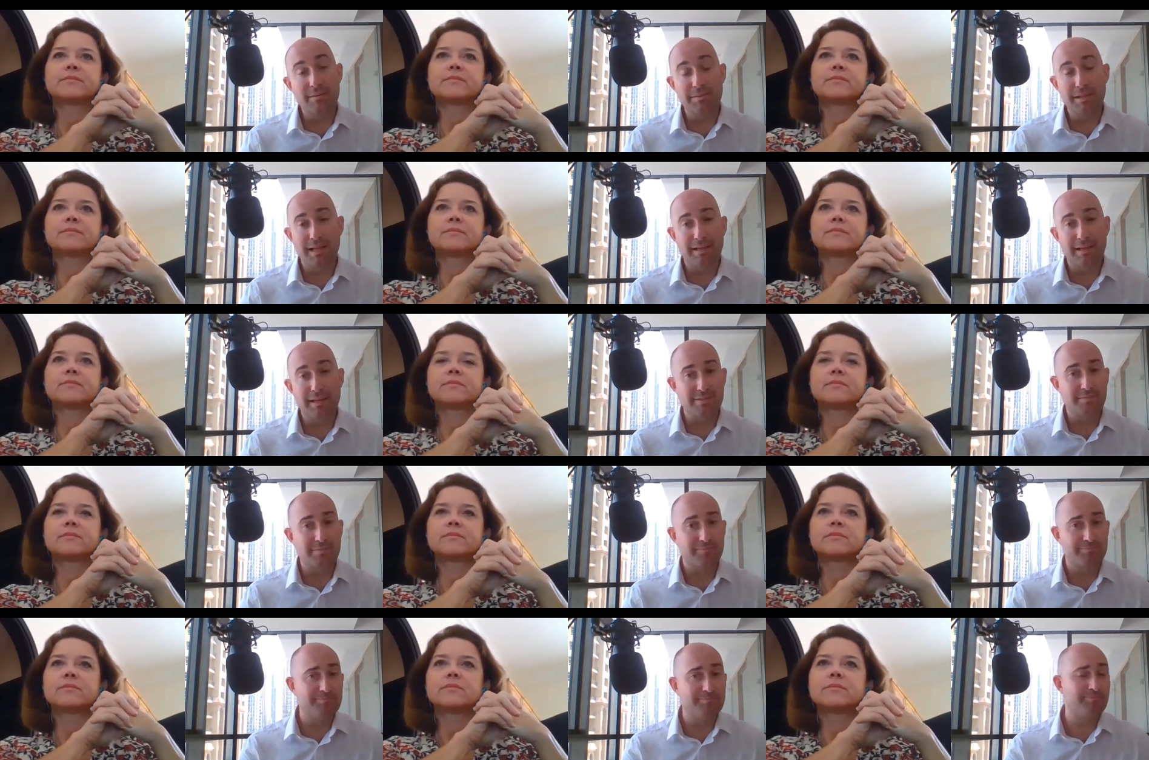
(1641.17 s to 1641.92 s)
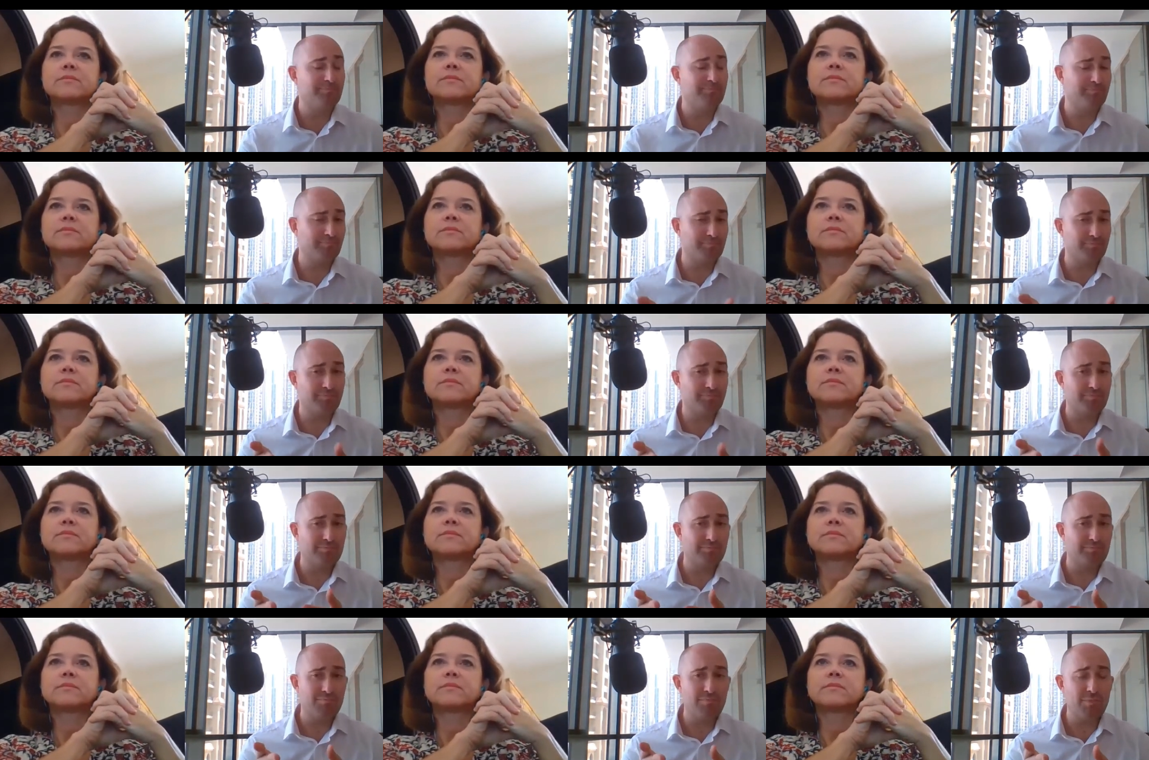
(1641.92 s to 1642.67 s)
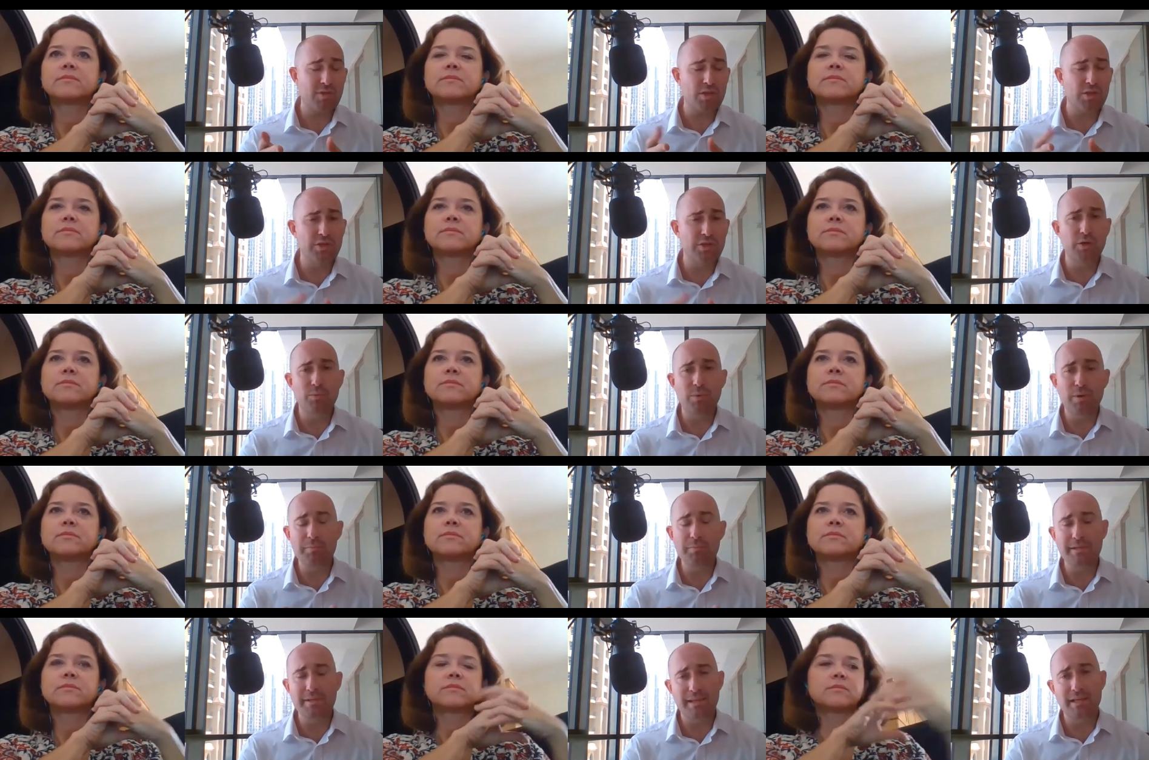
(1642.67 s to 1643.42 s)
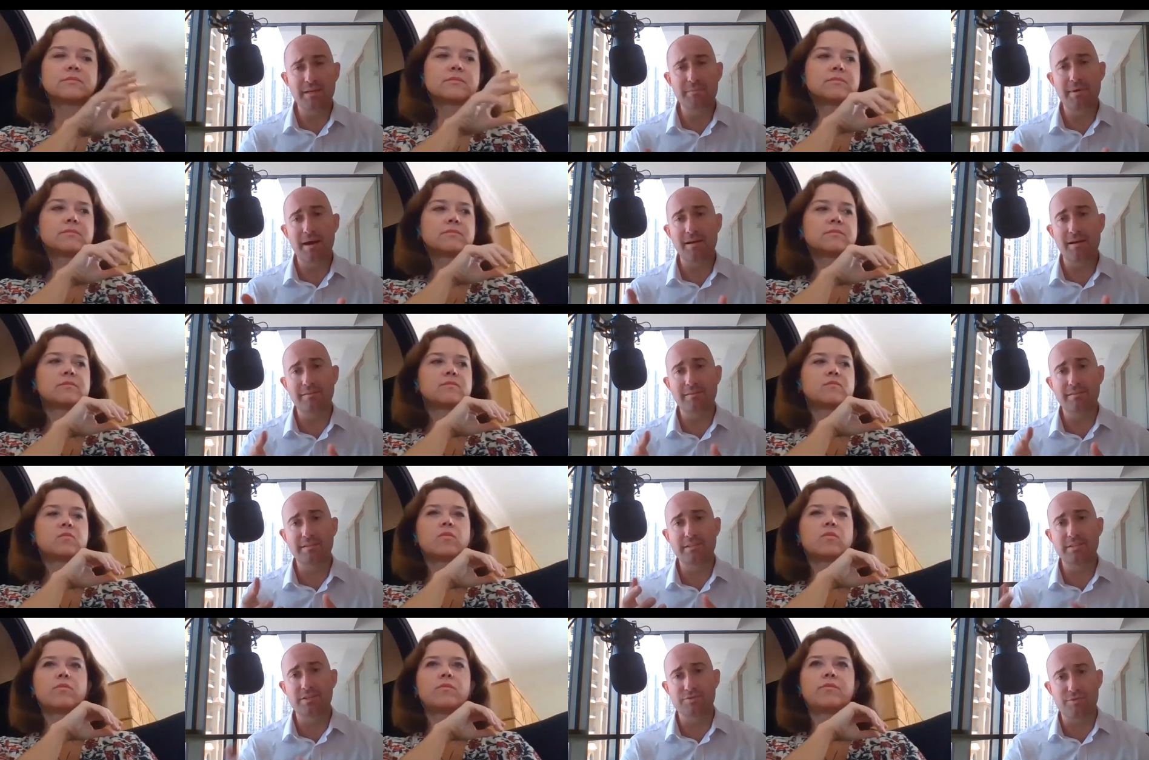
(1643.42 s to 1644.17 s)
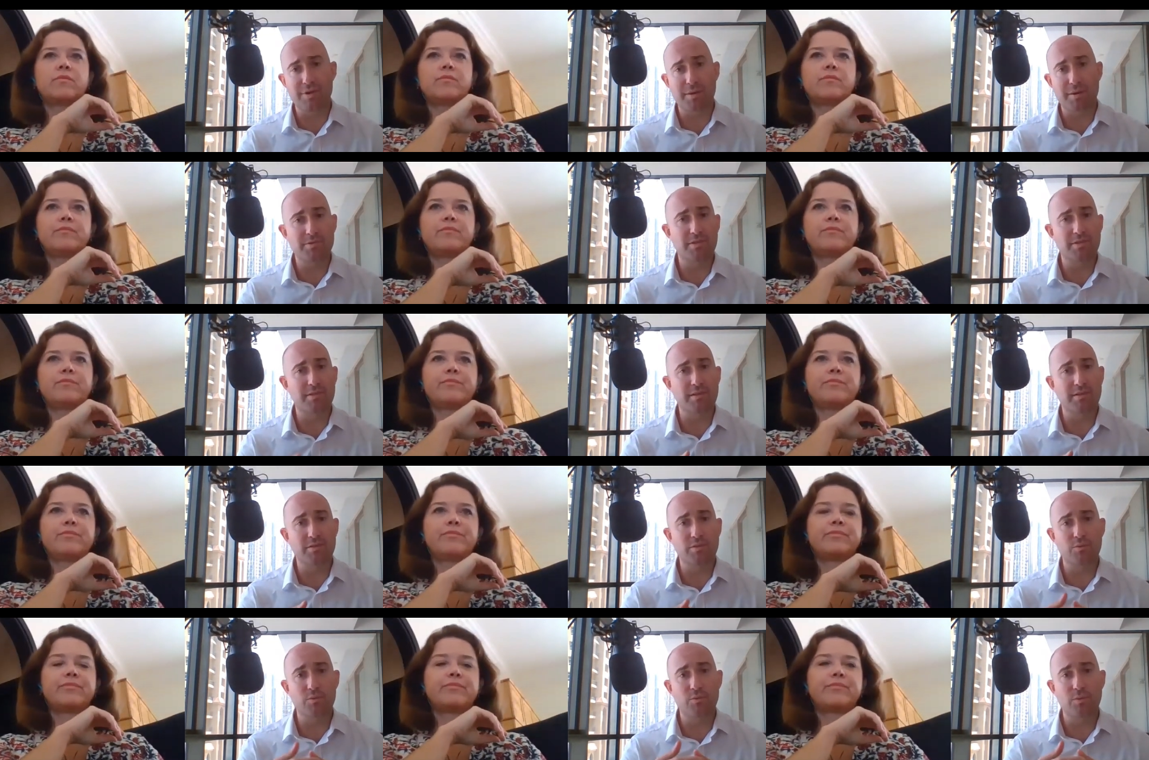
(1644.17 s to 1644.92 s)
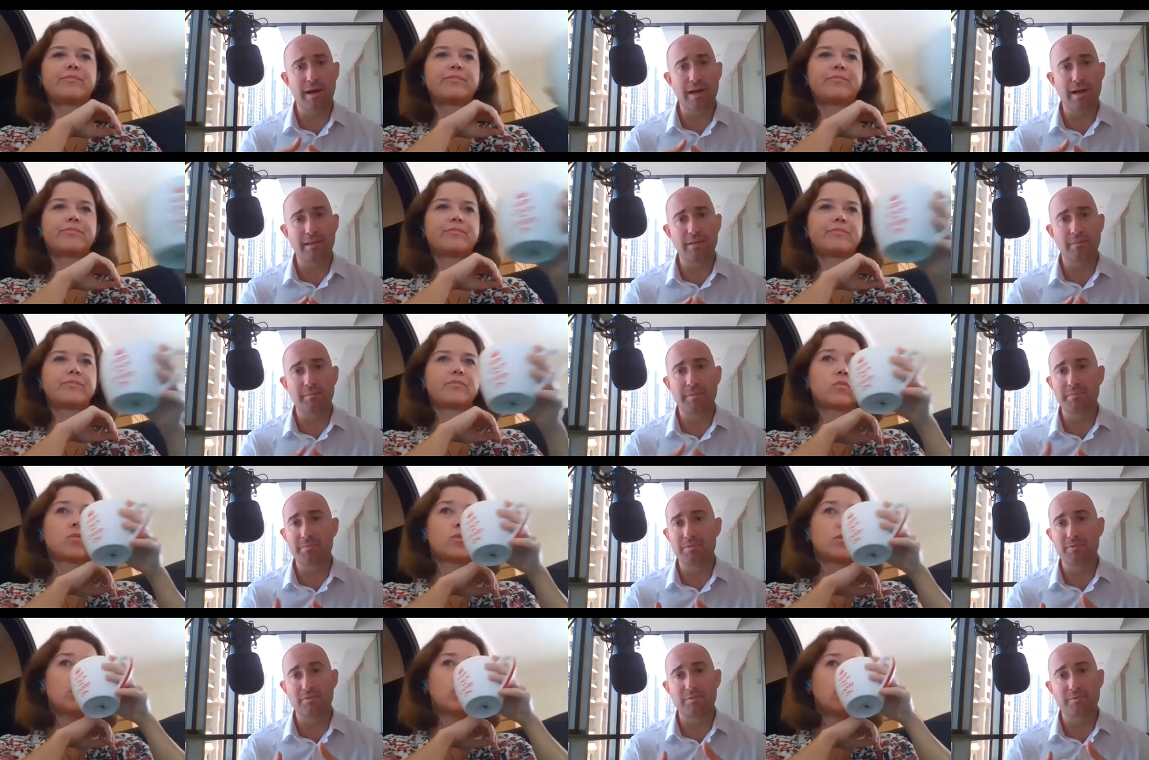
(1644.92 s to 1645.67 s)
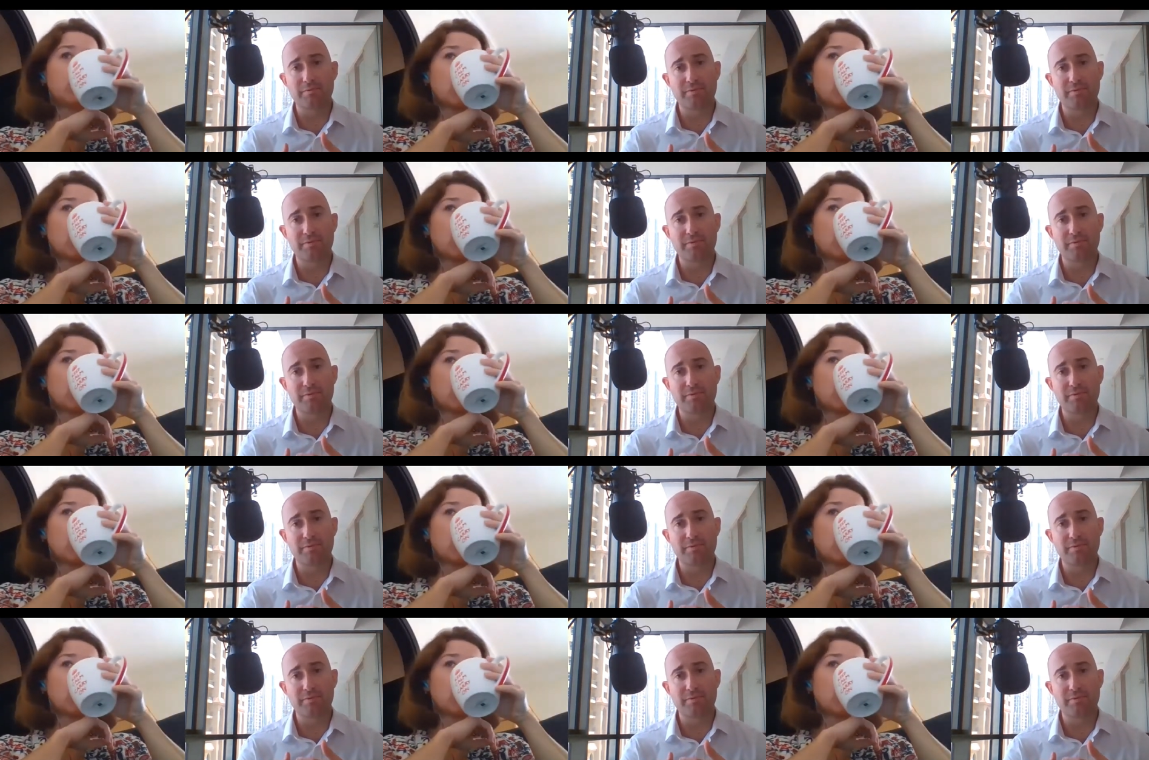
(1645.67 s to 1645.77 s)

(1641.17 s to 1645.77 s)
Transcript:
Speaker 1: players. You know, when we think about disruption and the way that people have